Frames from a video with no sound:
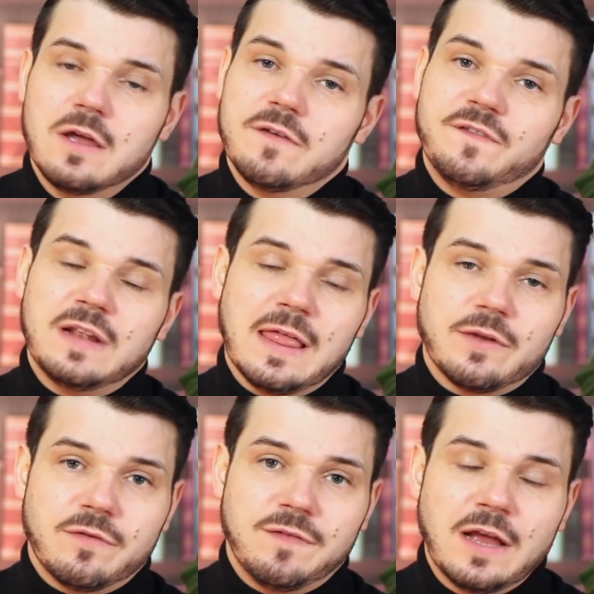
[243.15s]
Fill out
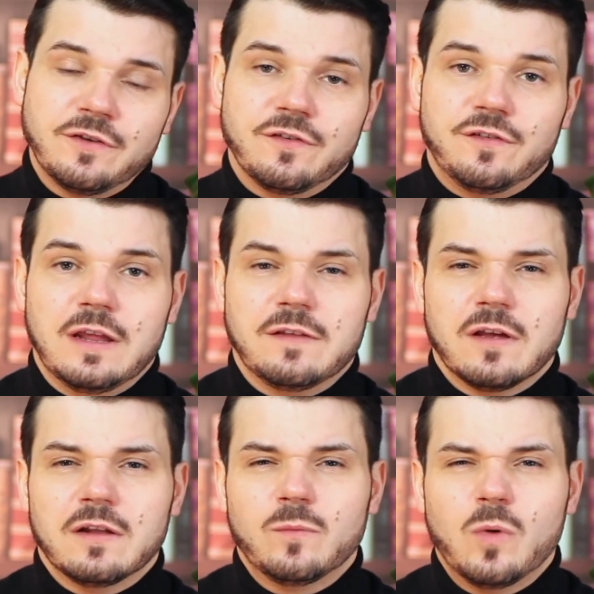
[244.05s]
the reflection sheet
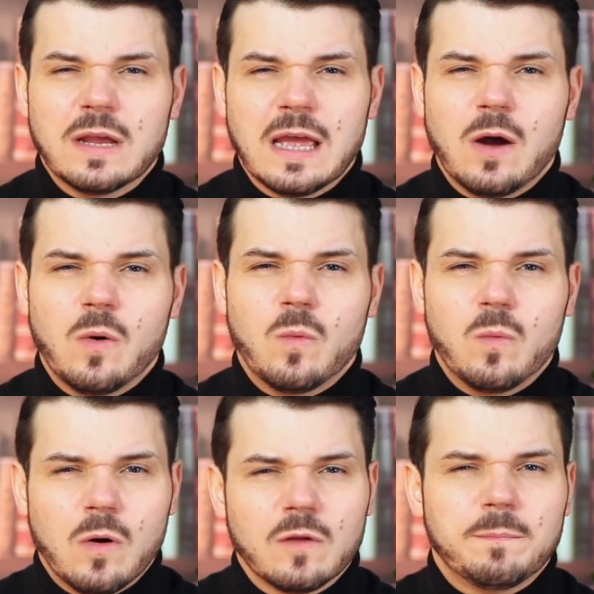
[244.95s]
and work out
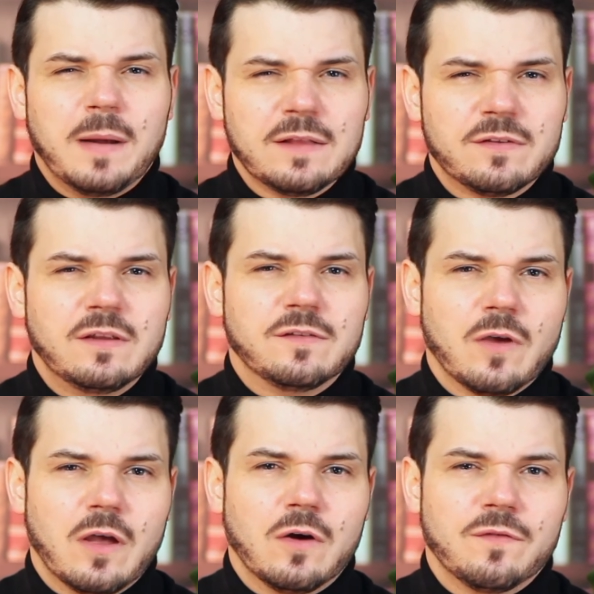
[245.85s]
what pattern is
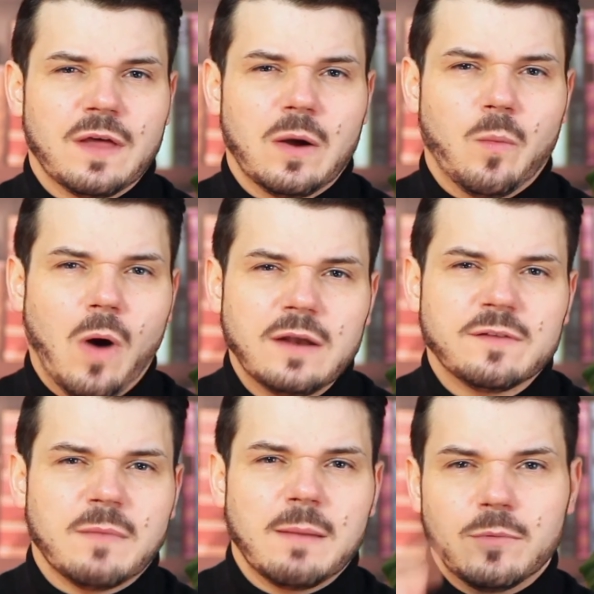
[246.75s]
going off there. Why
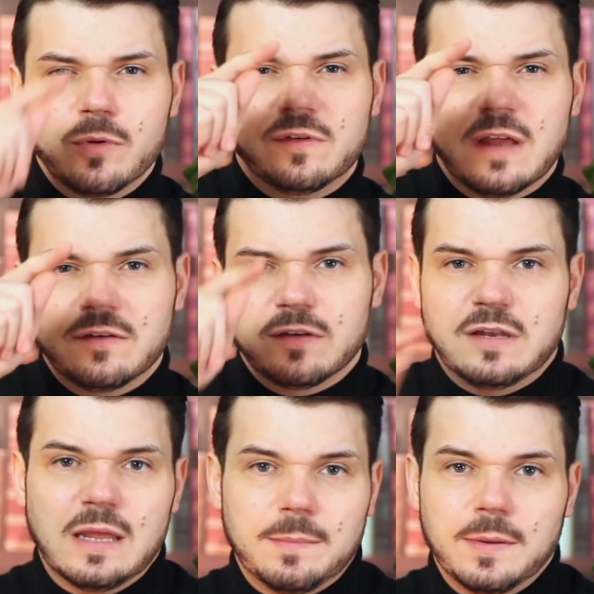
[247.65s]
does my mood tend to
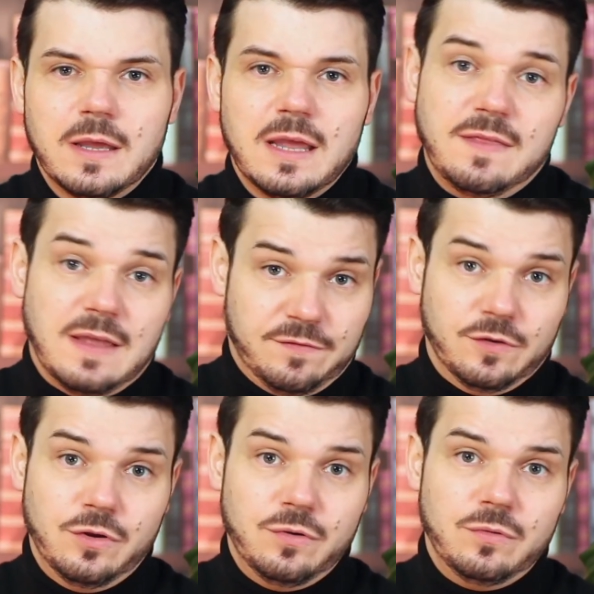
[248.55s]
dip in the
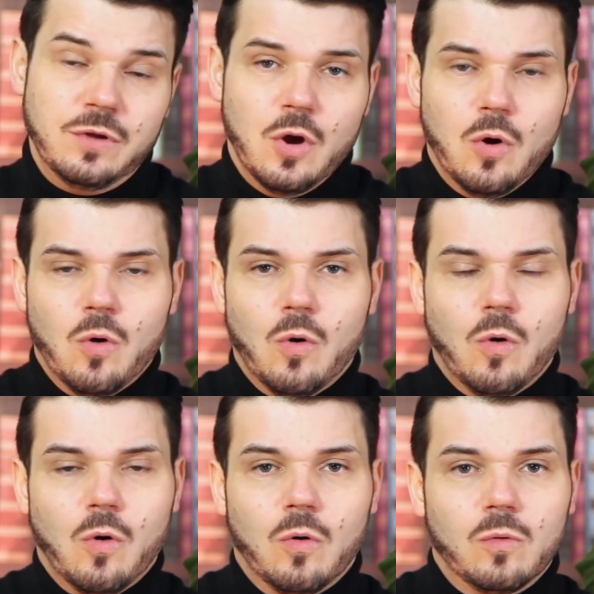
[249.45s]
afternoon,
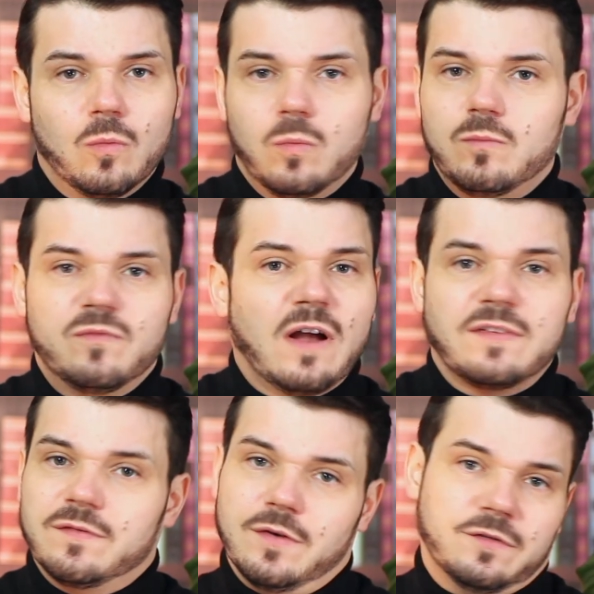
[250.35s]
or
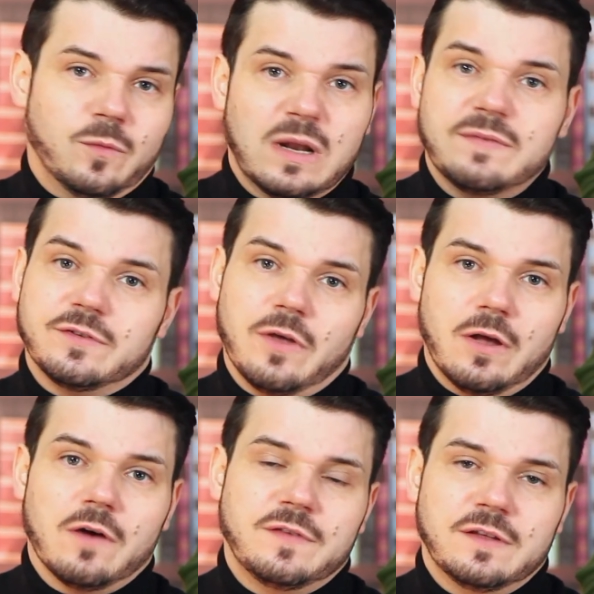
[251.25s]
vice versa, whatever's
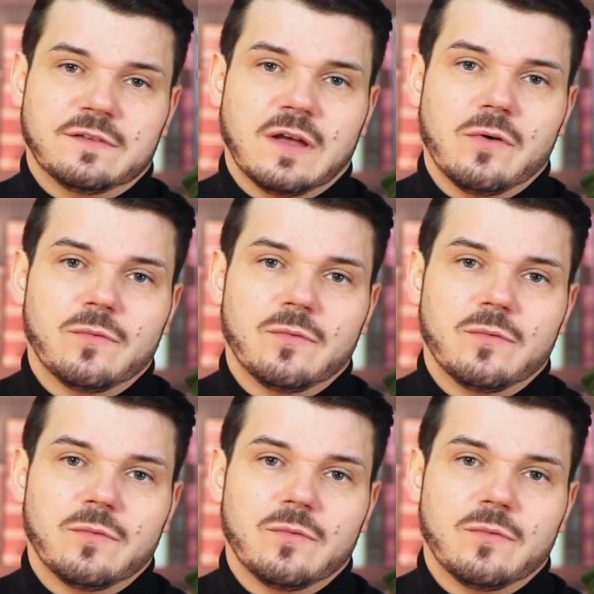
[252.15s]
going off for yourself.